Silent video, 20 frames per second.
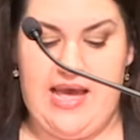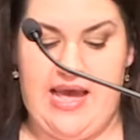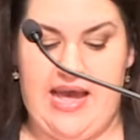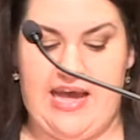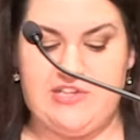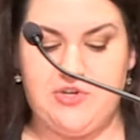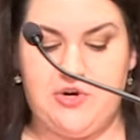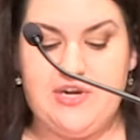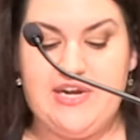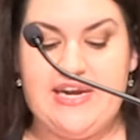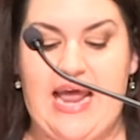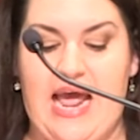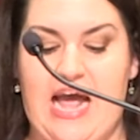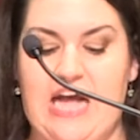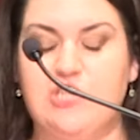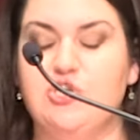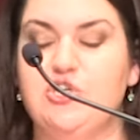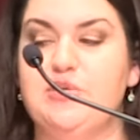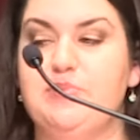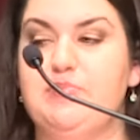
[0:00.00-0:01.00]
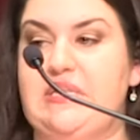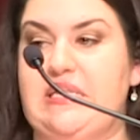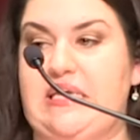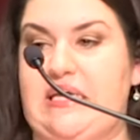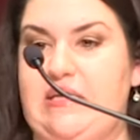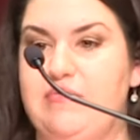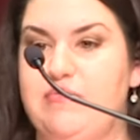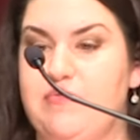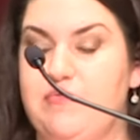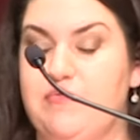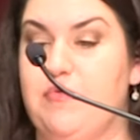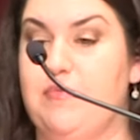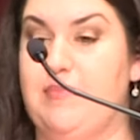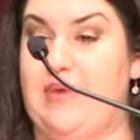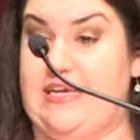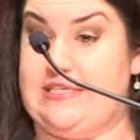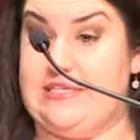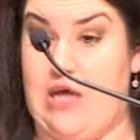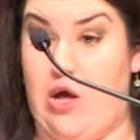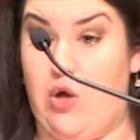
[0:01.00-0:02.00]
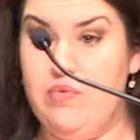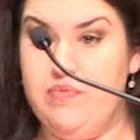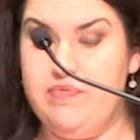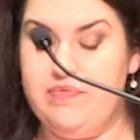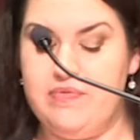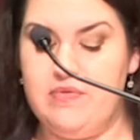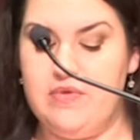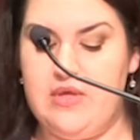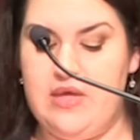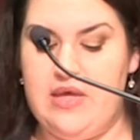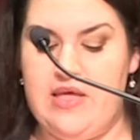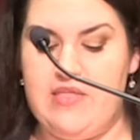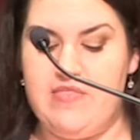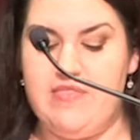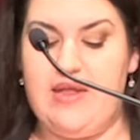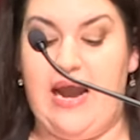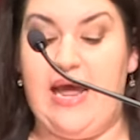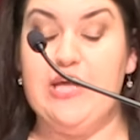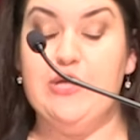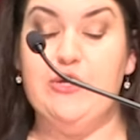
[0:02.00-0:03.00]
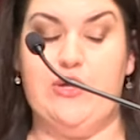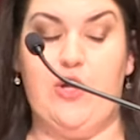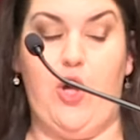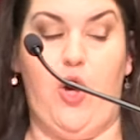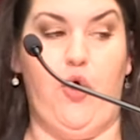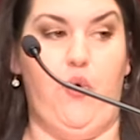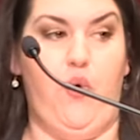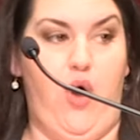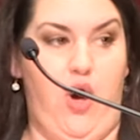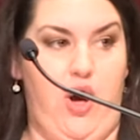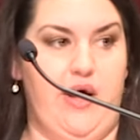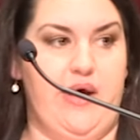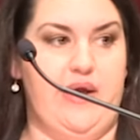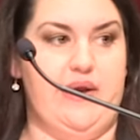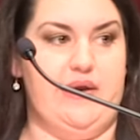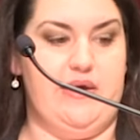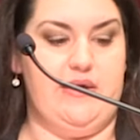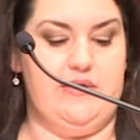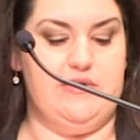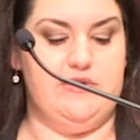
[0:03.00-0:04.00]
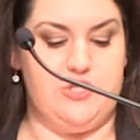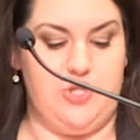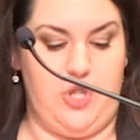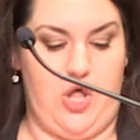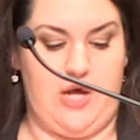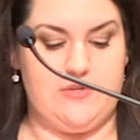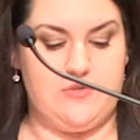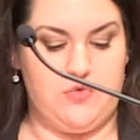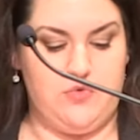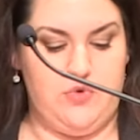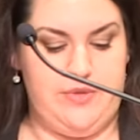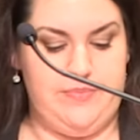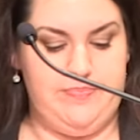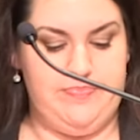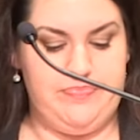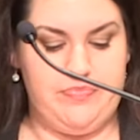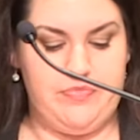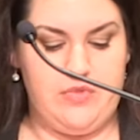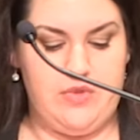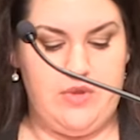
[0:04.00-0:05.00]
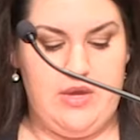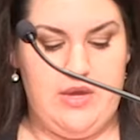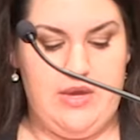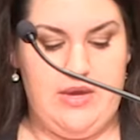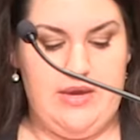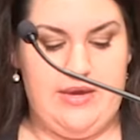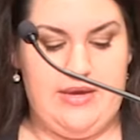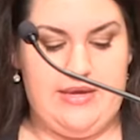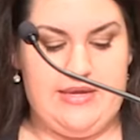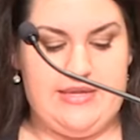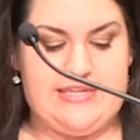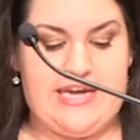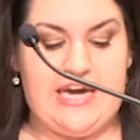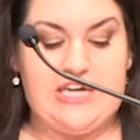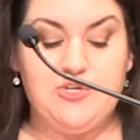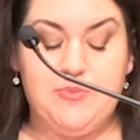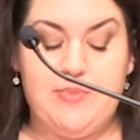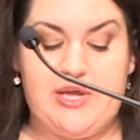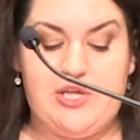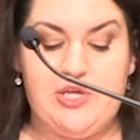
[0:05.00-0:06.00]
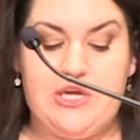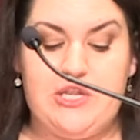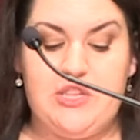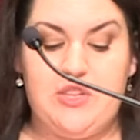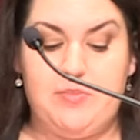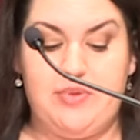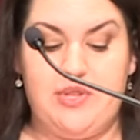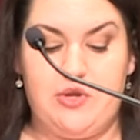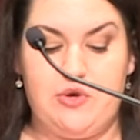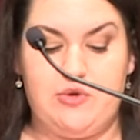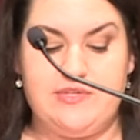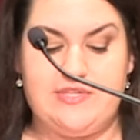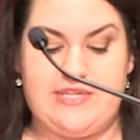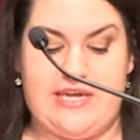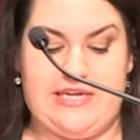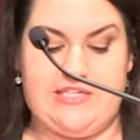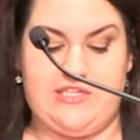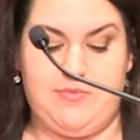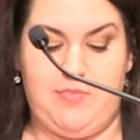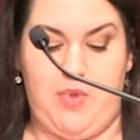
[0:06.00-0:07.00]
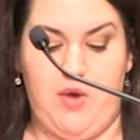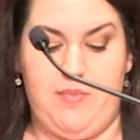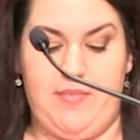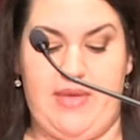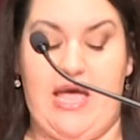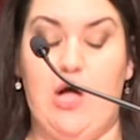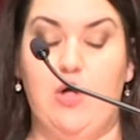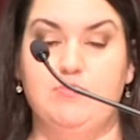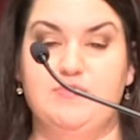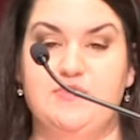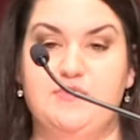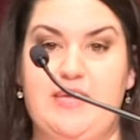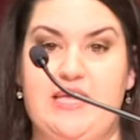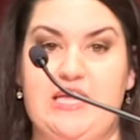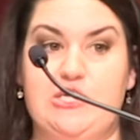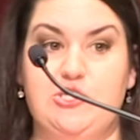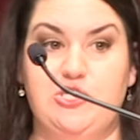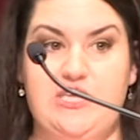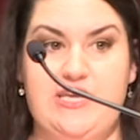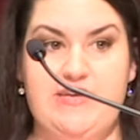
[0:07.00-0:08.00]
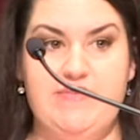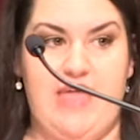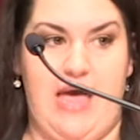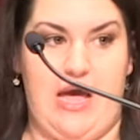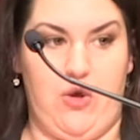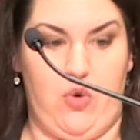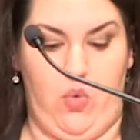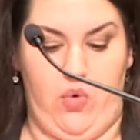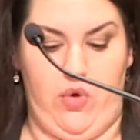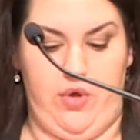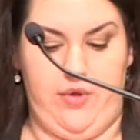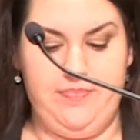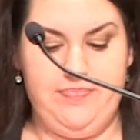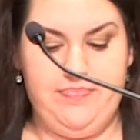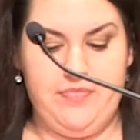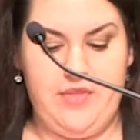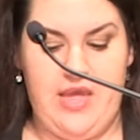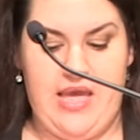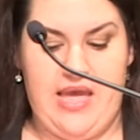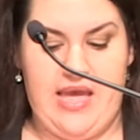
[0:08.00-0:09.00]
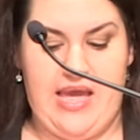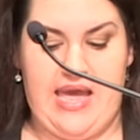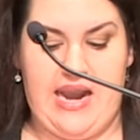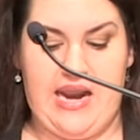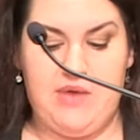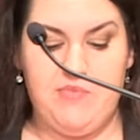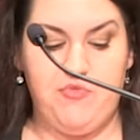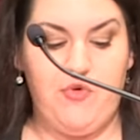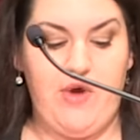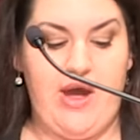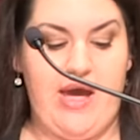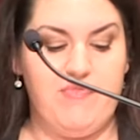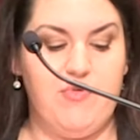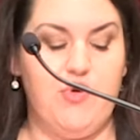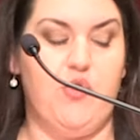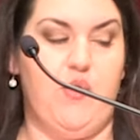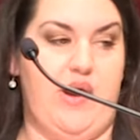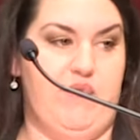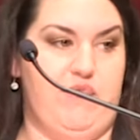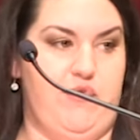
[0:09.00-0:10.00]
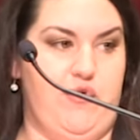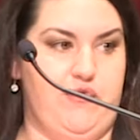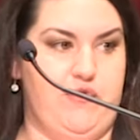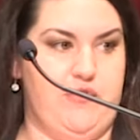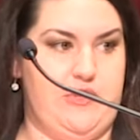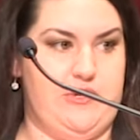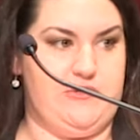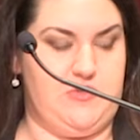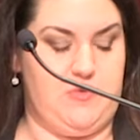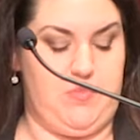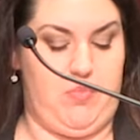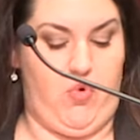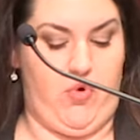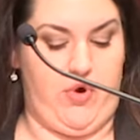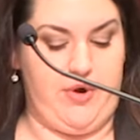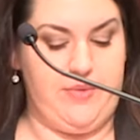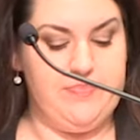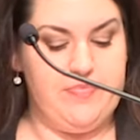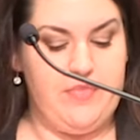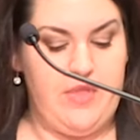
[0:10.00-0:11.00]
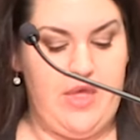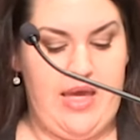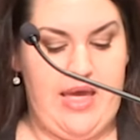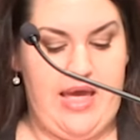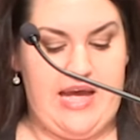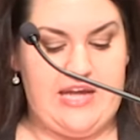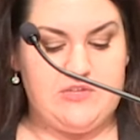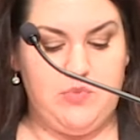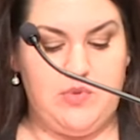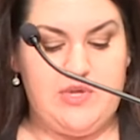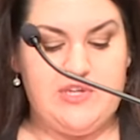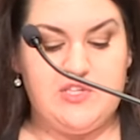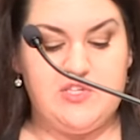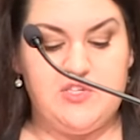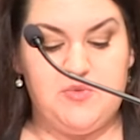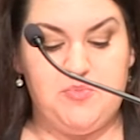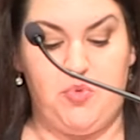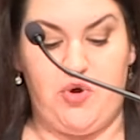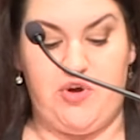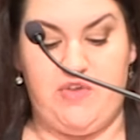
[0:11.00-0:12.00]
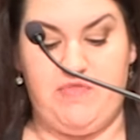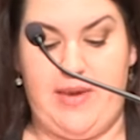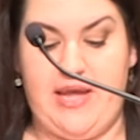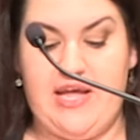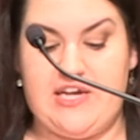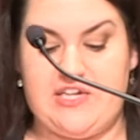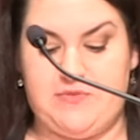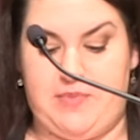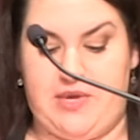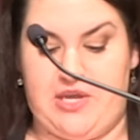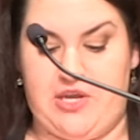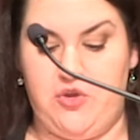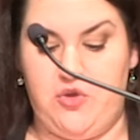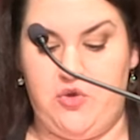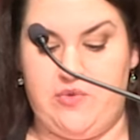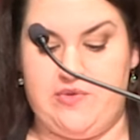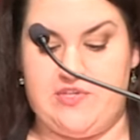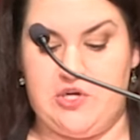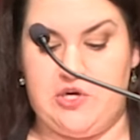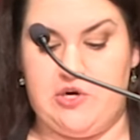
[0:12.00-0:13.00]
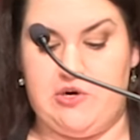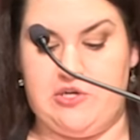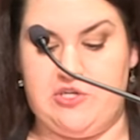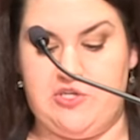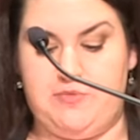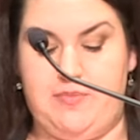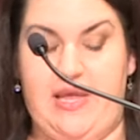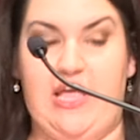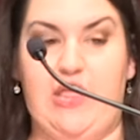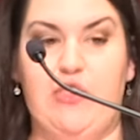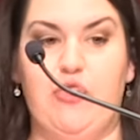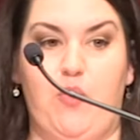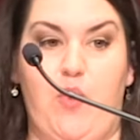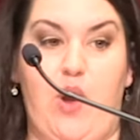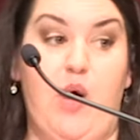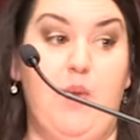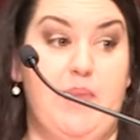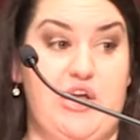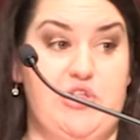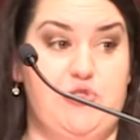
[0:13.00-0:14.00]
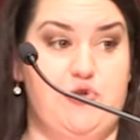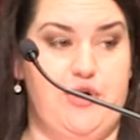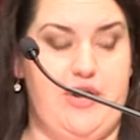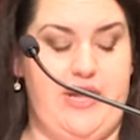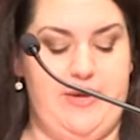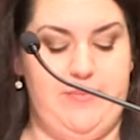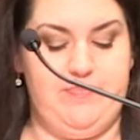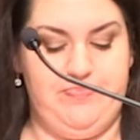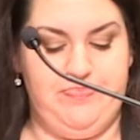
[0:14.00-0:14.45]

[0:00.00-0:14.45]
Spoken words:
I started to actually believe for myself that I could go on to law school. Dr. Benyon and the political science department helped me achieve that goal, and I am forever grateful for their support, as well as the support of my husband, who has encouraged me throughout my journey.